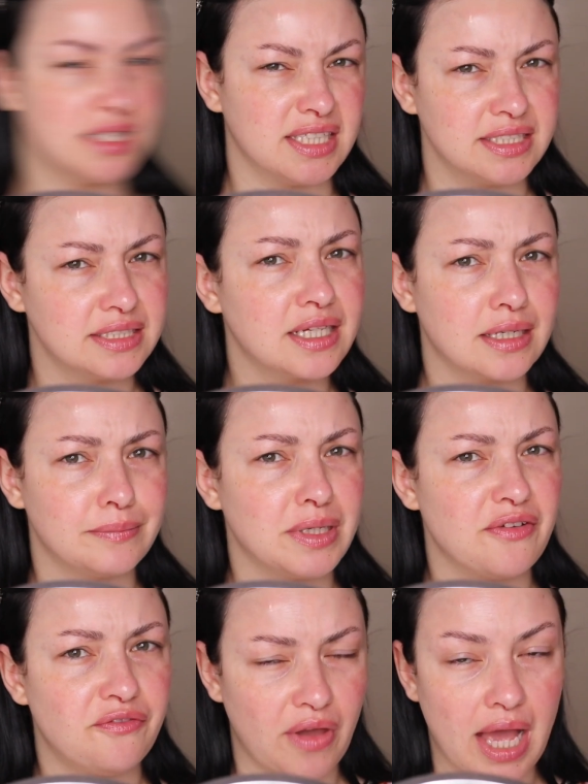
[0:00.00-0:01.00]
This is gonna
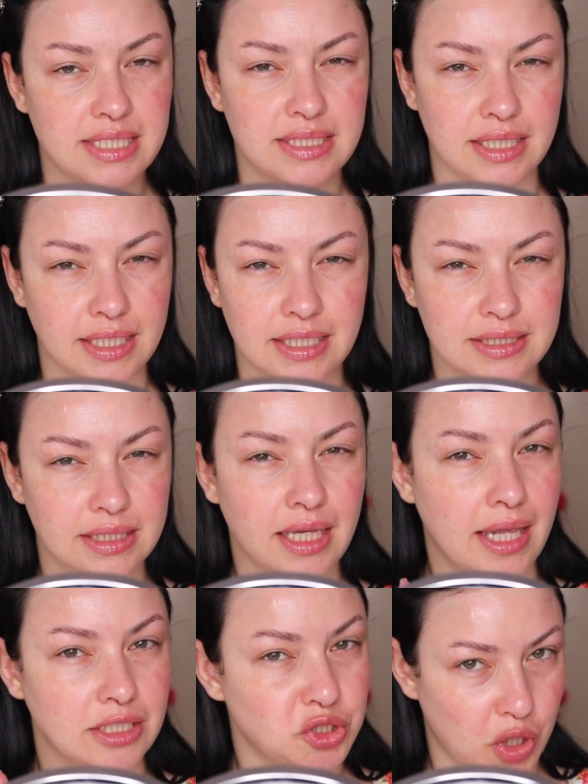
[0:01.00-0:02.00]
be fast and easy,
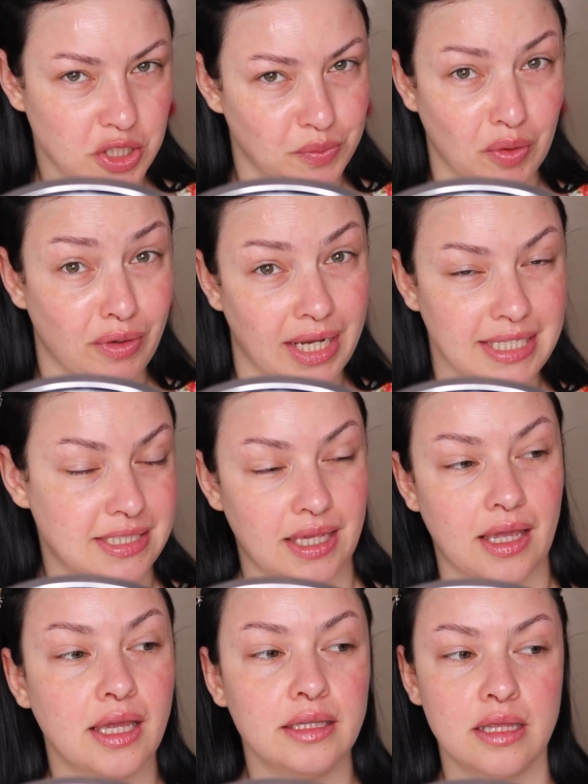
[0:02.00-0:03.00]
and trust me when I
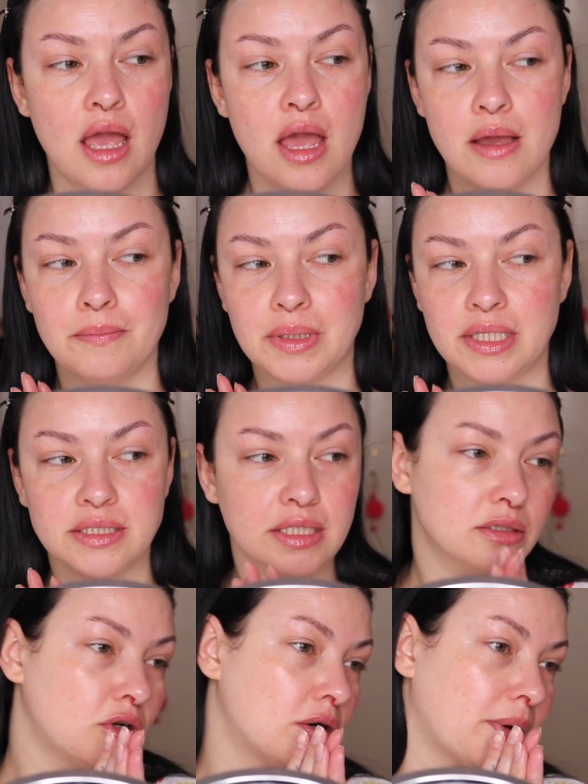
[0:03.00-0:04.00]
say it. Please
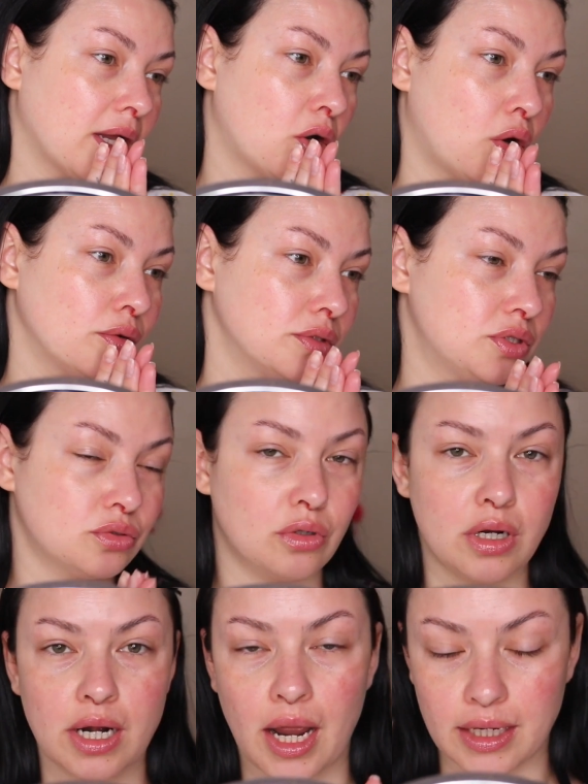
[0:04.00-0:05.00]
ignore my cold
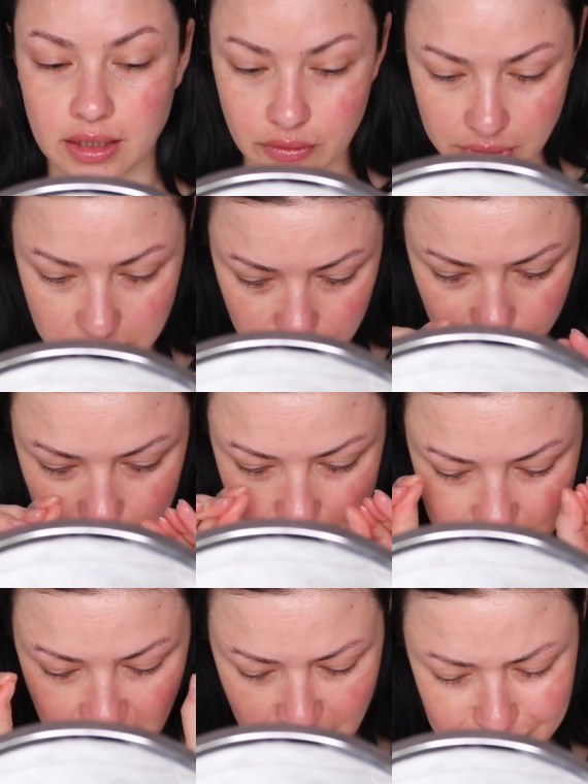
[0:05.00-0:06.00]
sore. I know it looks
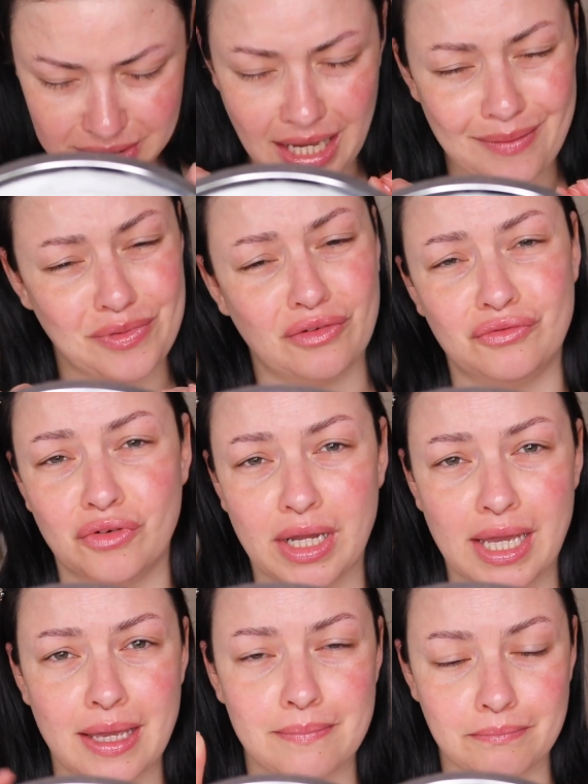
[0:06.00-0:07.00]
some type of
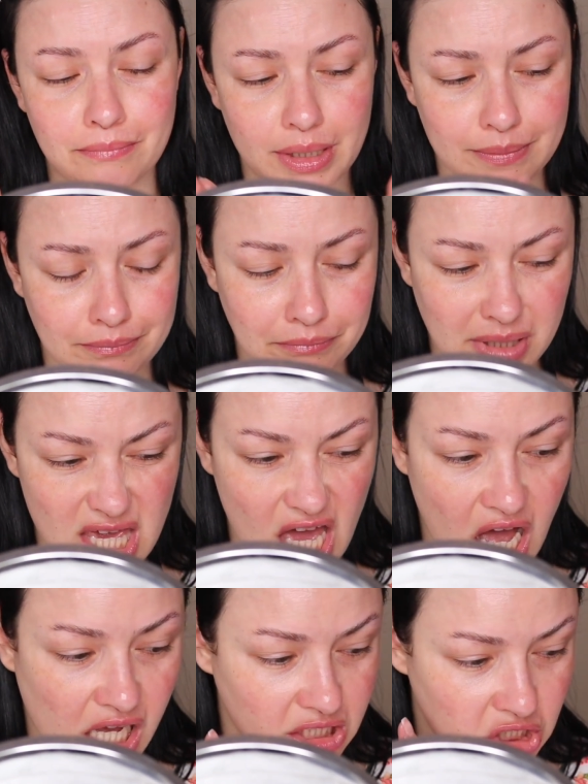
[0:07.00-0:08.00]
way, but
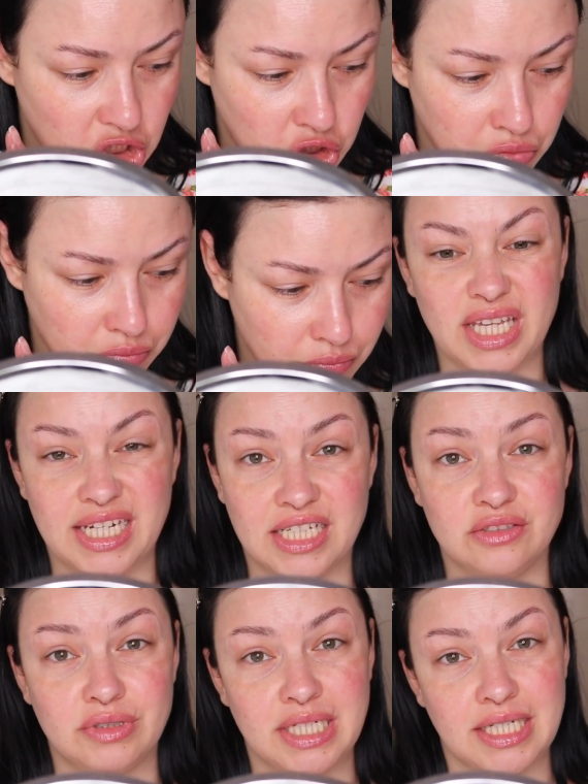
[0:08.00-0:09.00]
biatch, it
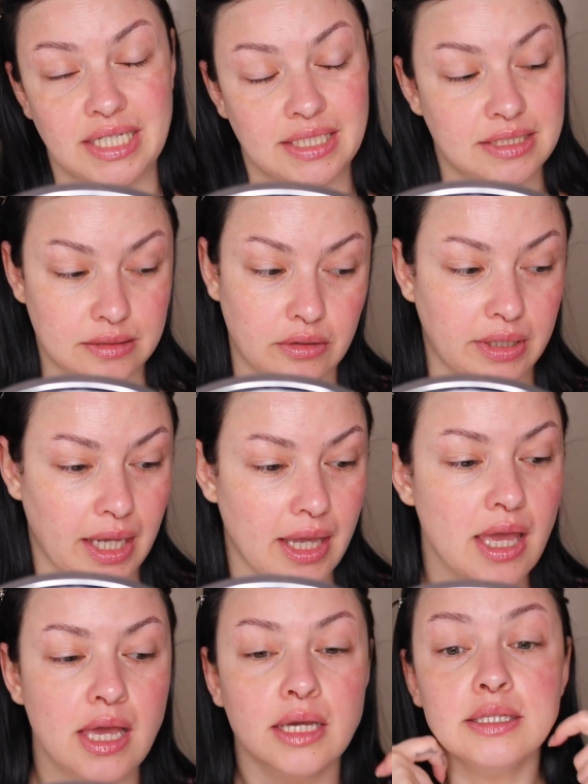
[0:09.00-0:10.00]
is what it is.
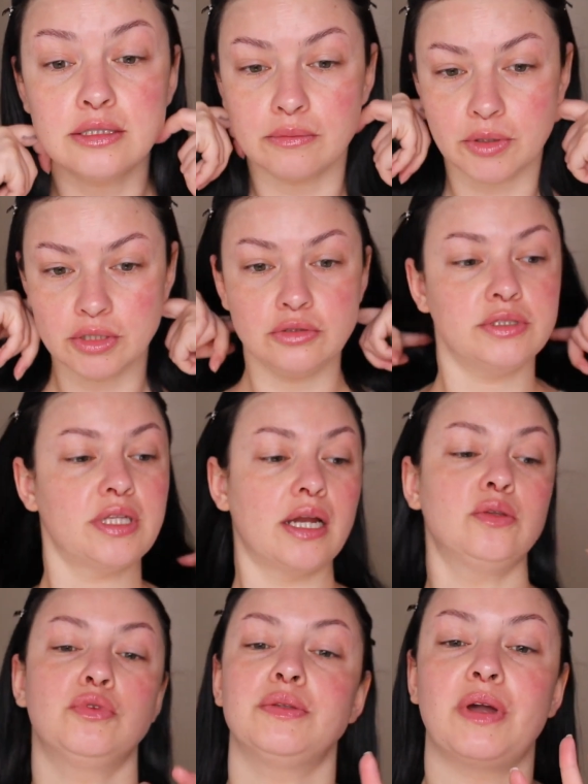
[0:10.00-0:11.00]
Okay, so I'm going to
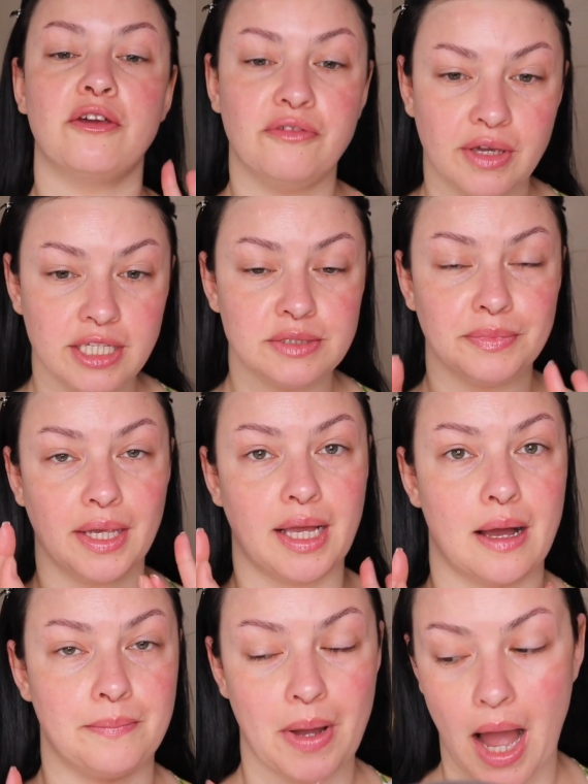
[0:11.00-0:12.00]
start with my face
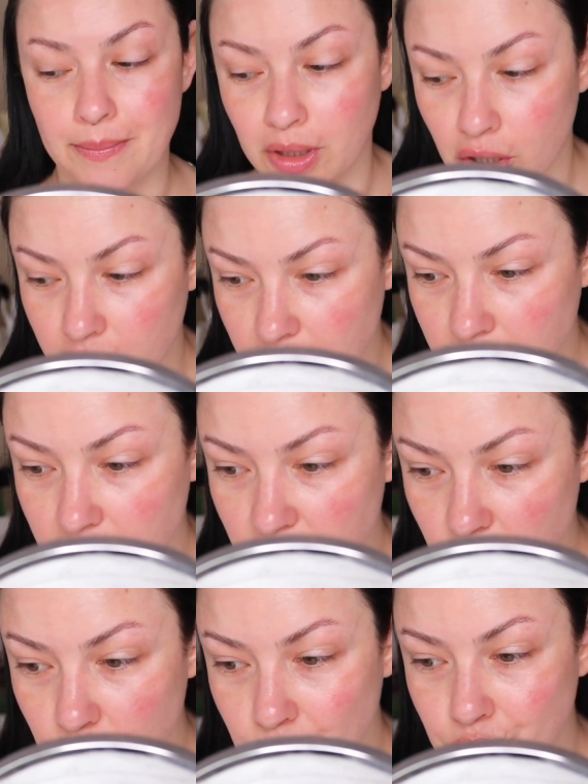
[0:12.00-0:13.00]
makeup. I'm gonna
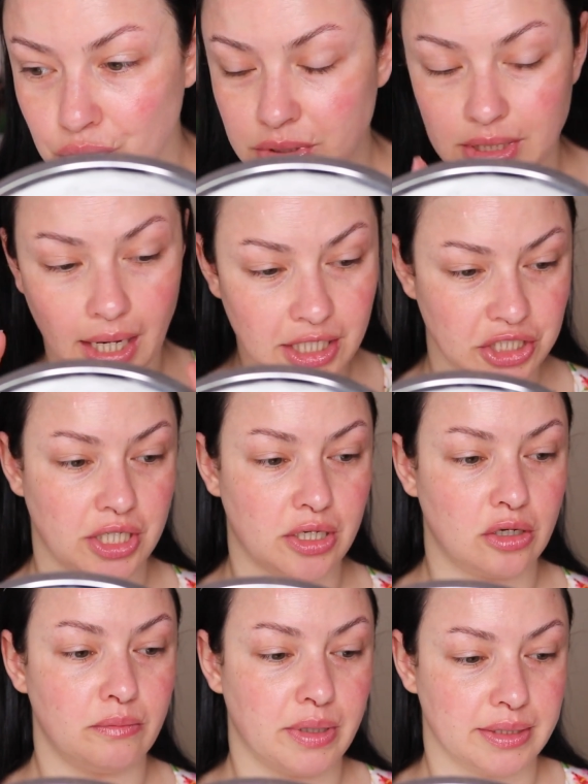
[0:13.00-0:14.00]
use
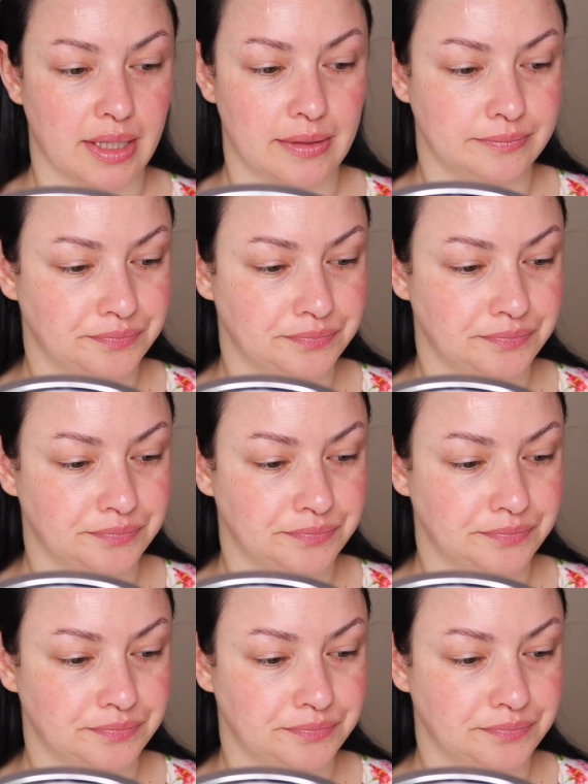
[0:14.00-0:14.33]
eyeshadow, but